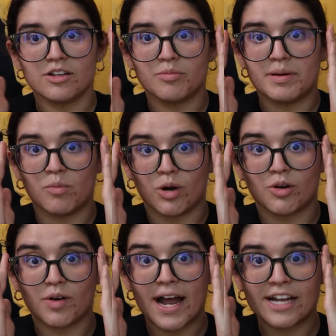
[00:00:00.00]
little bit more
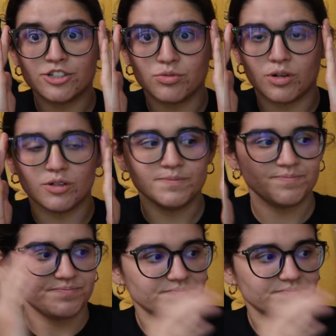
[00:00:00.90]
gradual,